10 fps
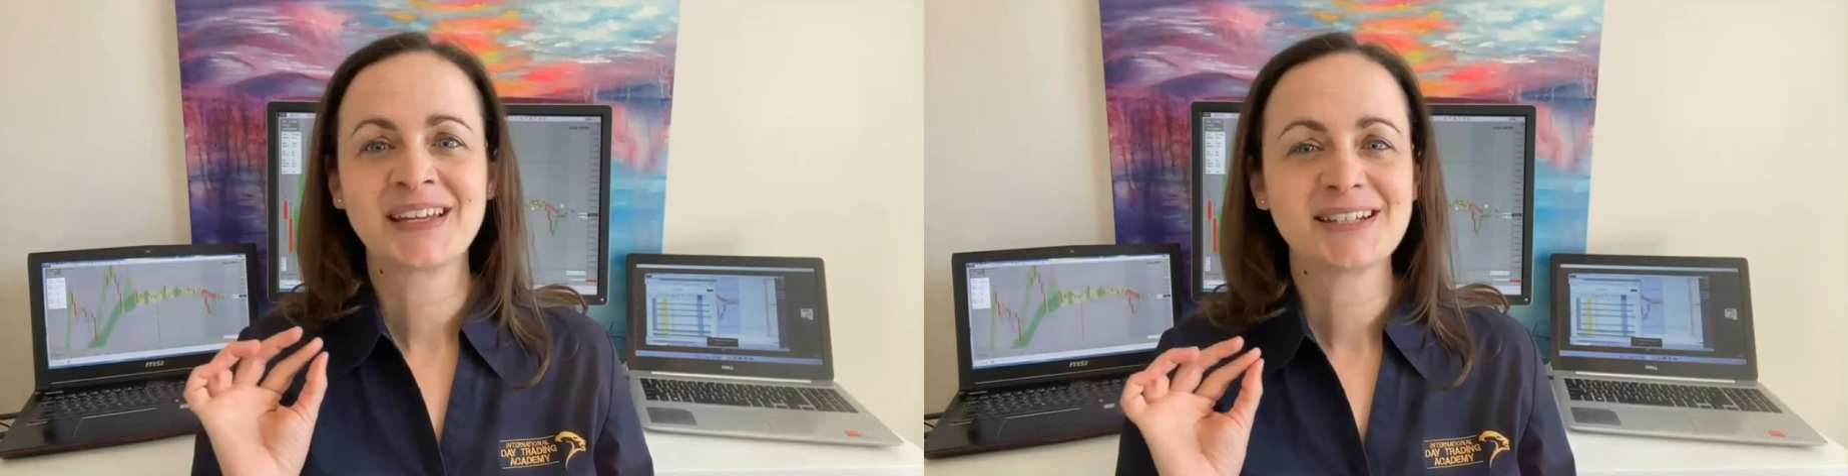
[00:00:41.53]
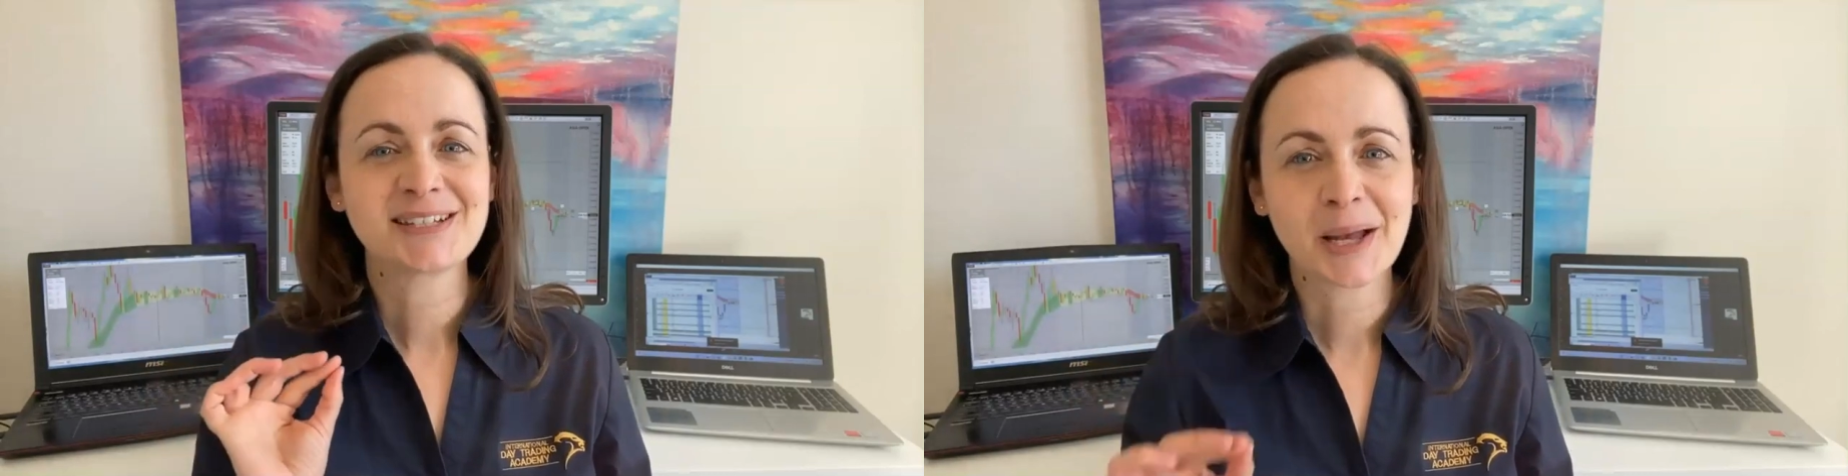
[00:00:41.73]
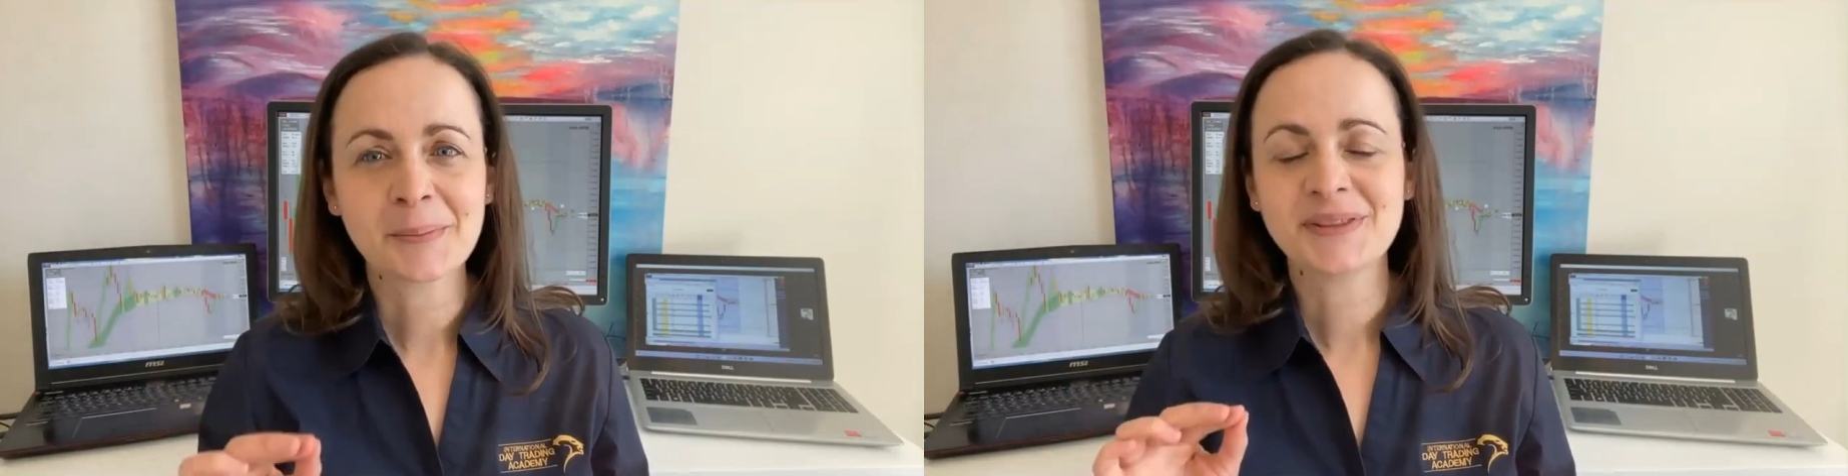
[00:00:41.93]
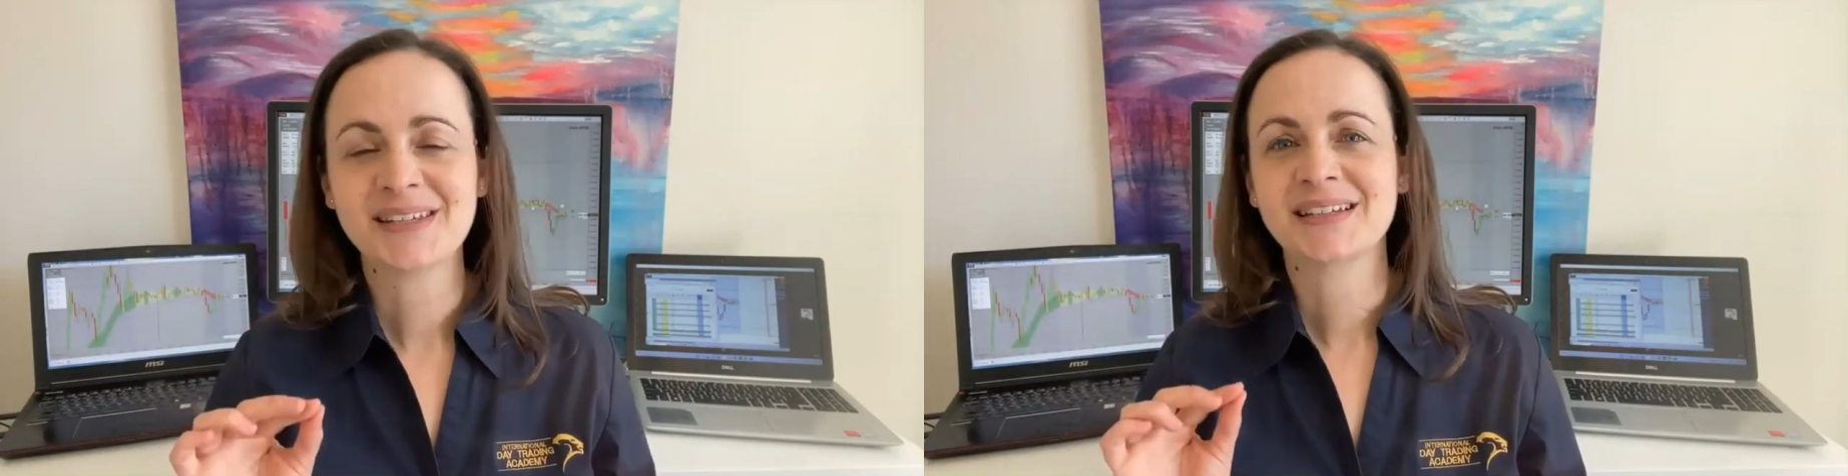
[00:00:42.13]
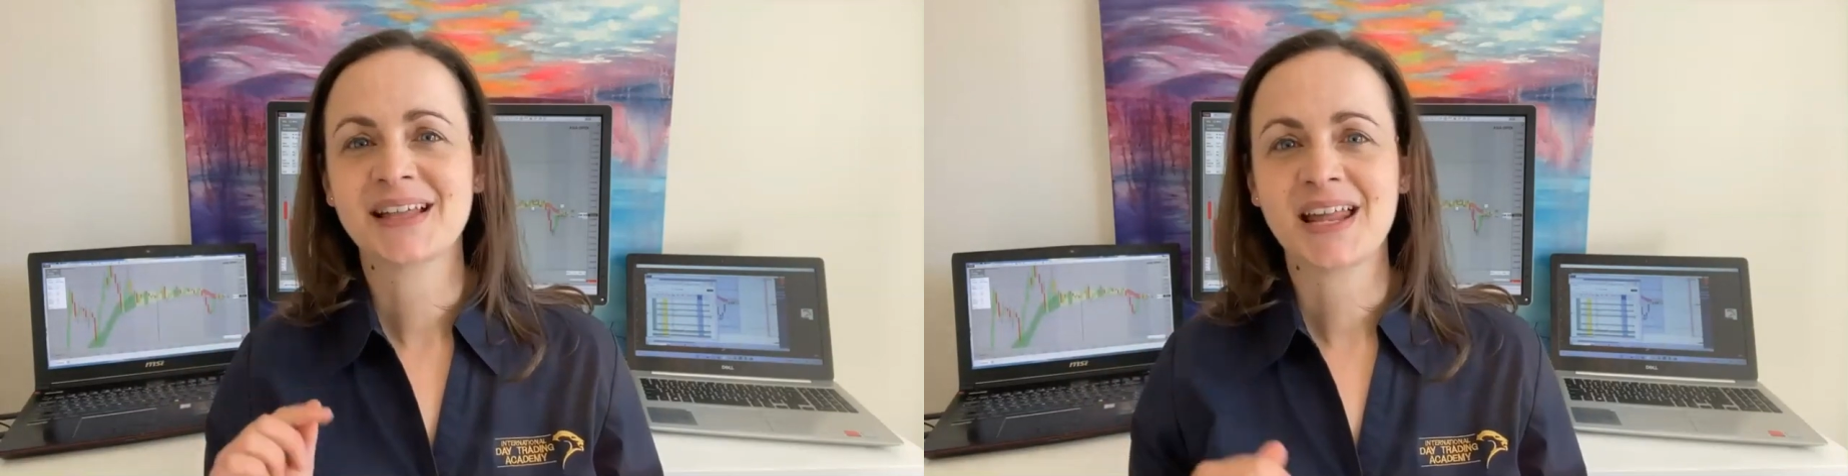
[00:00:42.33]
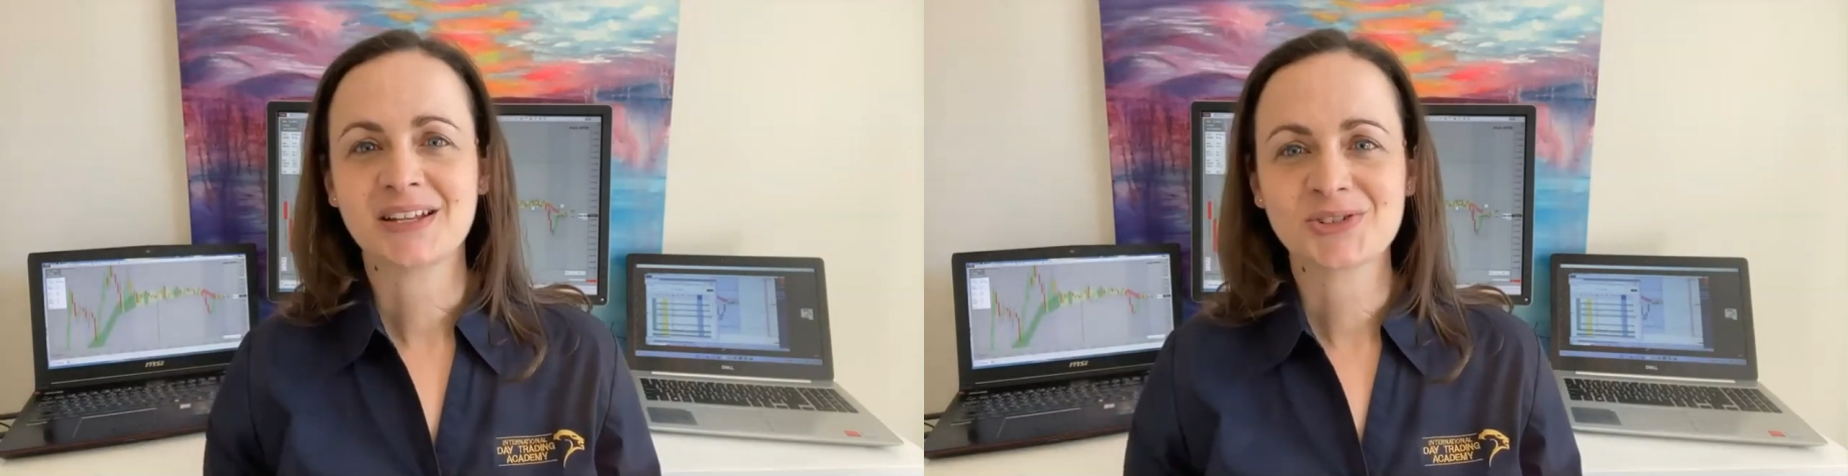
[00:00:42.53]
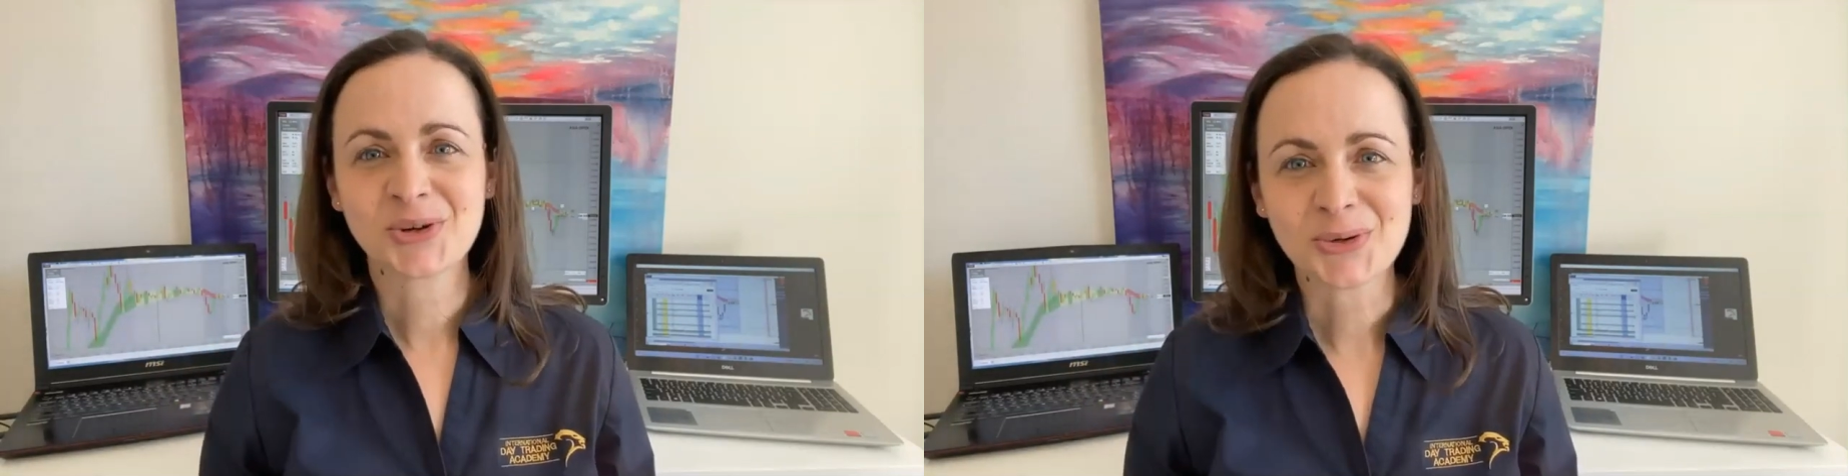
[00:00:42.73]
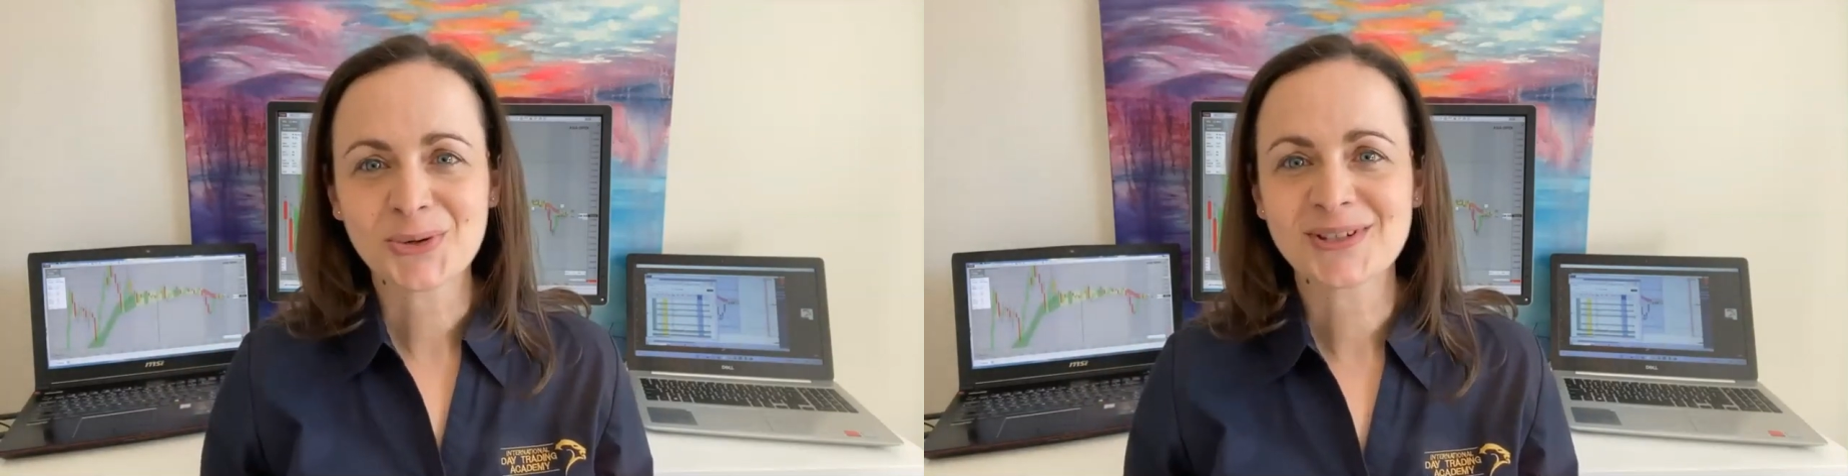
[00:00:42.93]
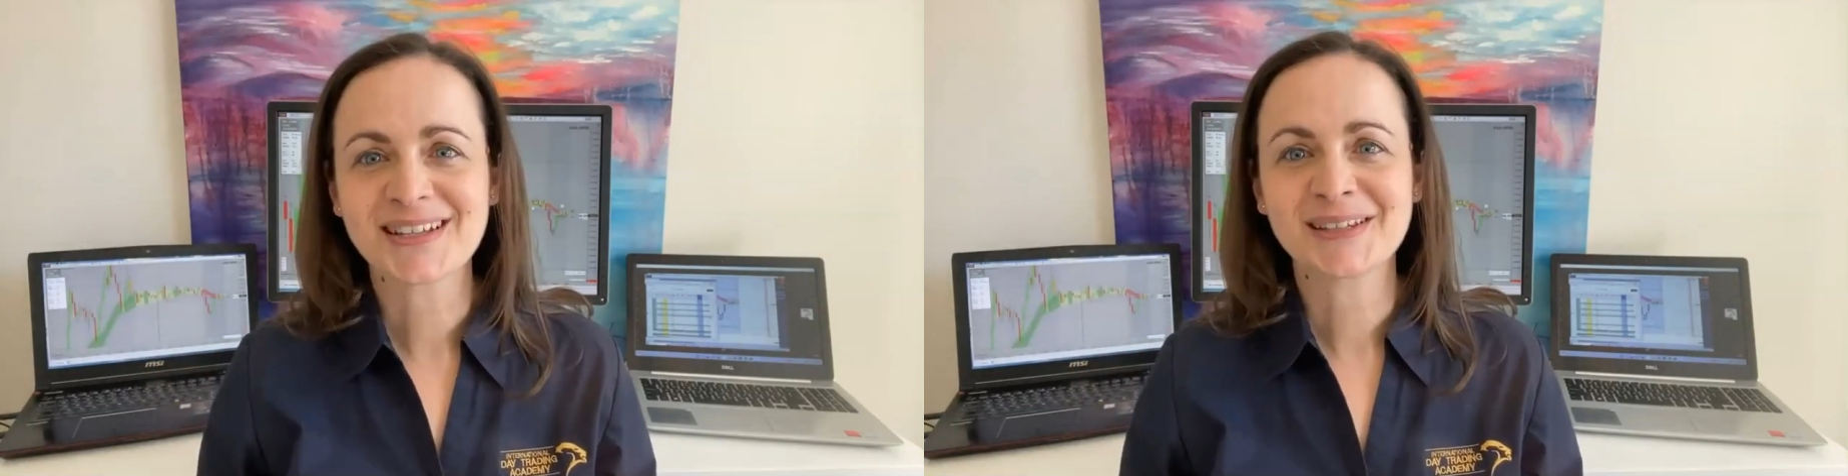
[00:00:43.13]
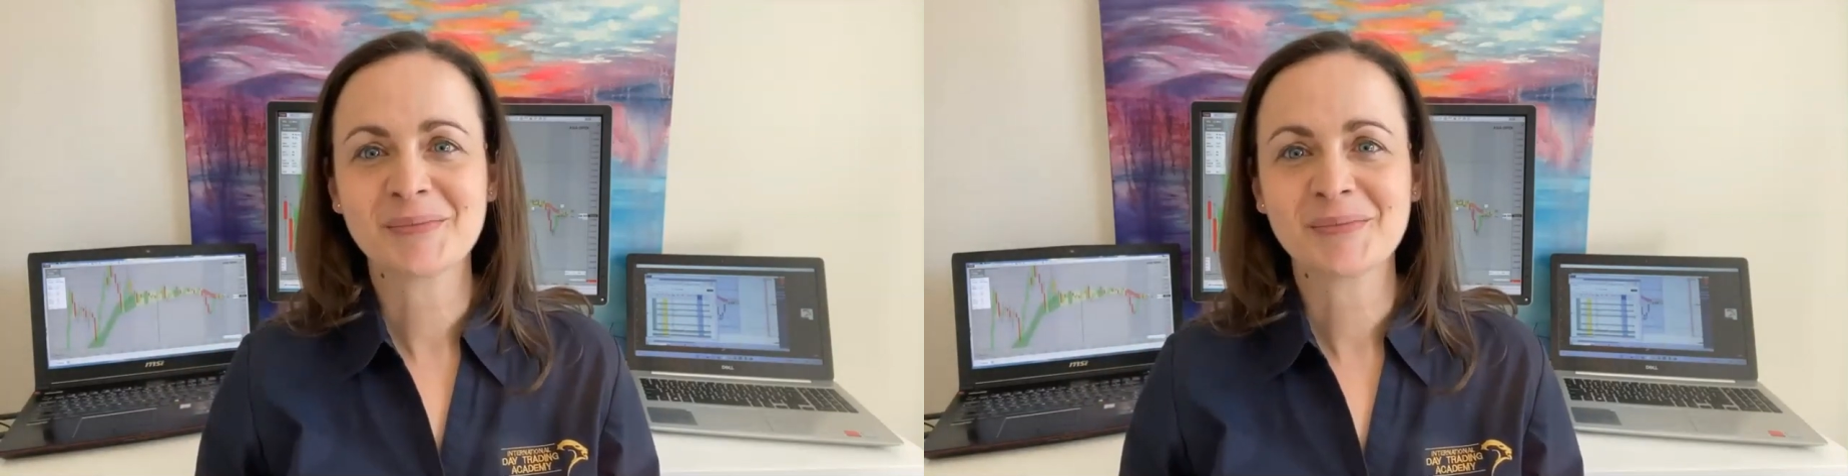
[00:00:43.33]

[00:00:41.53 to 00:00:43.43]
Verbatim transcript: something that is causing